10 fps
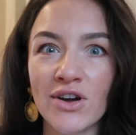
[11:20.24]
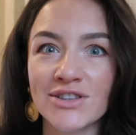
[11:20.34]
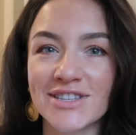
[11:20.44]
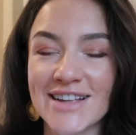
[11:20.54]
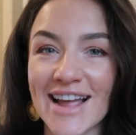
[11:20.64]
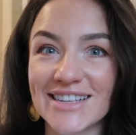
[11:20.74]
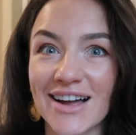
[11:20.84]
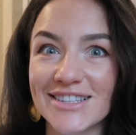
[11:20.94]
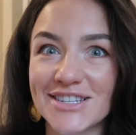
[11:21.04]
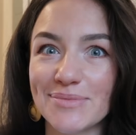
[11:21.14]
on to the next
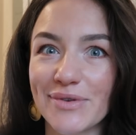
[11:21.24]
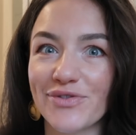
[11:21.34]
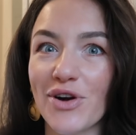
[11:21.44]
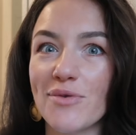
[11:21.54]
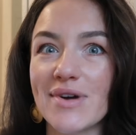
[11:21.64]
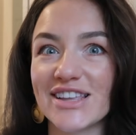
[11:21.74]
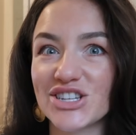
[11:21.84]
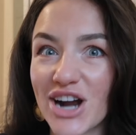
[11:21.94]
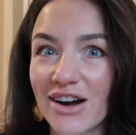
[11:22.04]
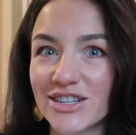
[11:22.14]
item from the
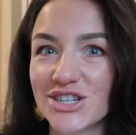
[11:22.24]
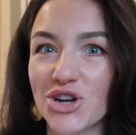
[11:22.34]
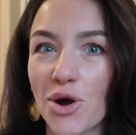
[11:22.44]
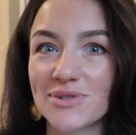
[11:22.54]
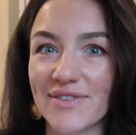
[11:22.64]
charity shops.